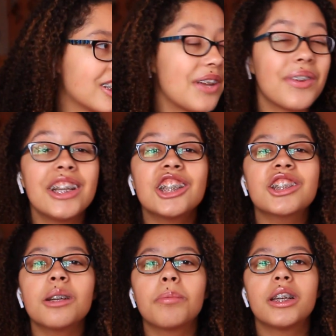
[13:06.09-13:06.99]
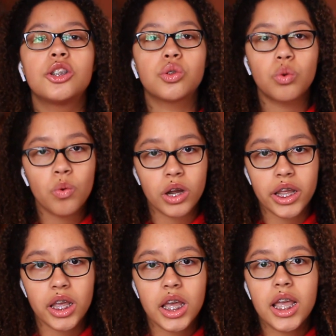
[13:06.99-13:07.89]
If E J's gonna play
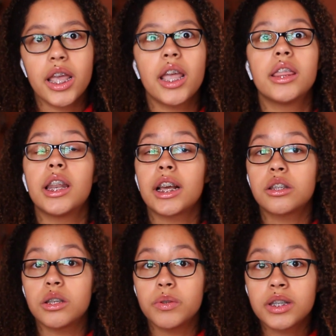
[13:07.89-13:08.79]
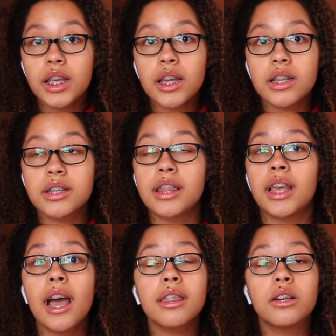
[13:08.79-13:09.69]
Troy in the next two scenes, at
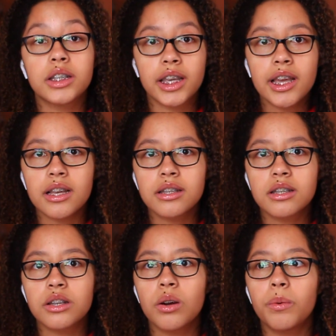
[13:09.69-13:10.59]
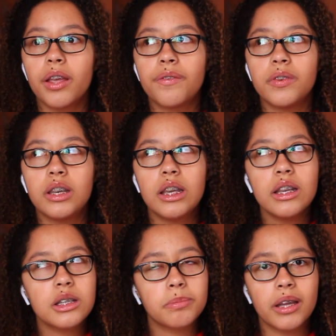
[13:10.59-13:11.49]
the end there's a kiss. So if
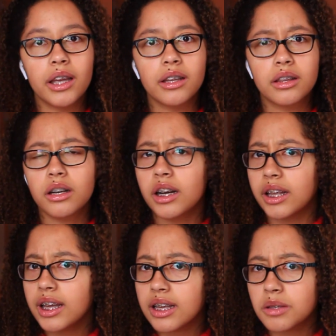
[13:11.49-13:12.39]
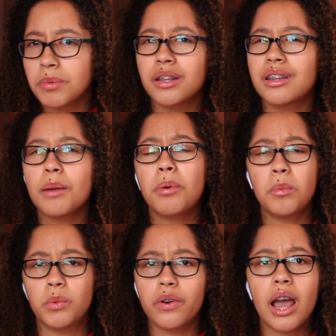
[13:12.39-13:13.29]
Nini's playing, they're gonna kiss, but that
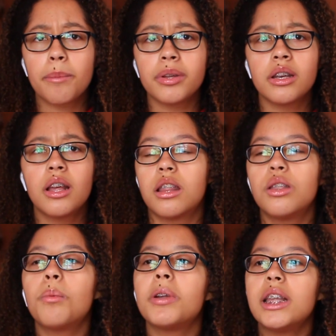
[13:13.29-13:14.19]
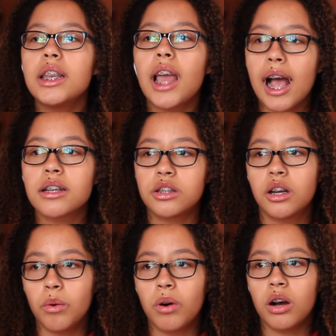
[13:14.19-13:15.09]
probably won't happen. No, but Nini has to
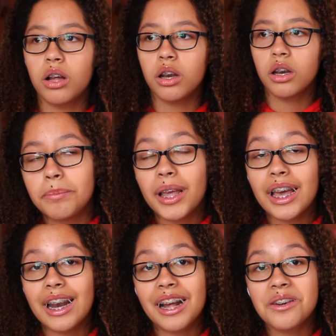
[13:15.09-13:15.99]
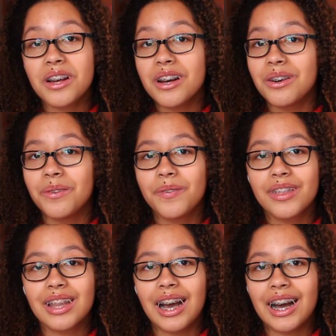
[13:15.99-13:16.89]
go on. Man, I don't know.
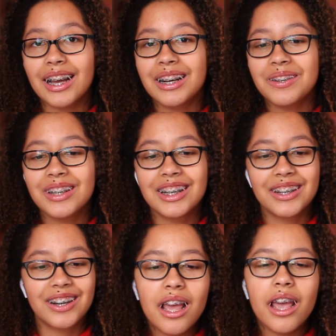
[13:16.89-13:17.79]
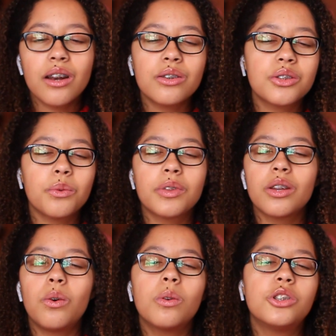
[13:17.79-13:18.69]
I don't know. And also with
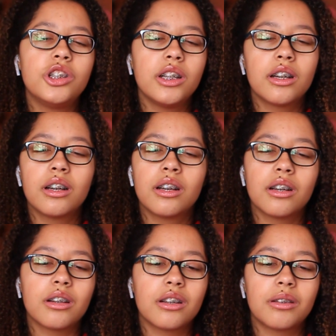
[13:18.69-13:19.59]
the whole Gina...